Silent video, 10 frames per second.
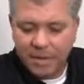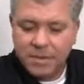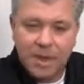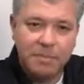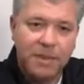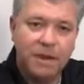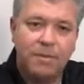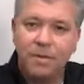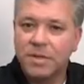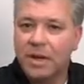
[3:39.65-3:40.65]
Same thing
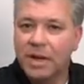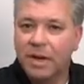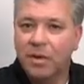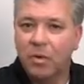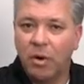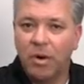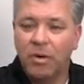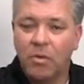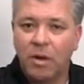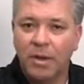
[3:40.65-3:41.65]
for, say, an indoor air
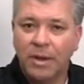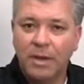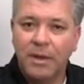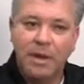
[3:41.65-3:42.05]
quality.